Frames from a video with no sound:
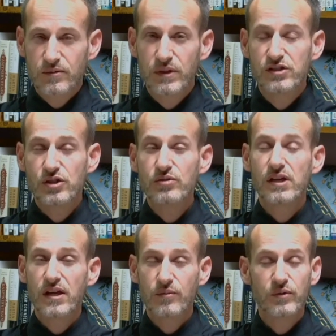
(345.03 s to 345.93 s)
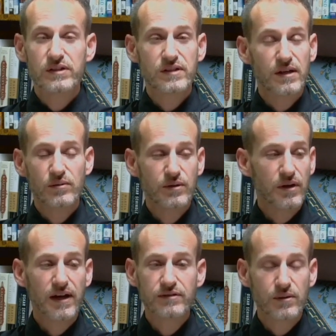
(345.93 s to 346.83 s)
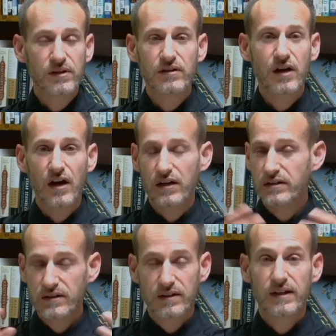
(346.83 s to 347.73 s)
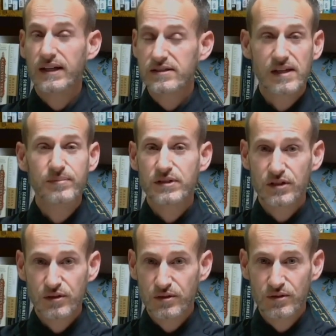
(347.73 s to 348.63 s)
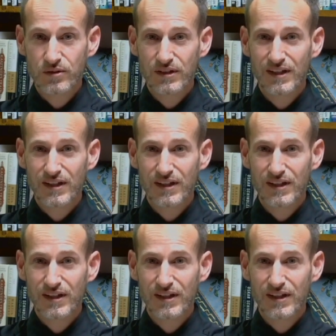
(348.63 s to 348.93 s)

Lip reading: We choose him. We say, we will have no other God except you,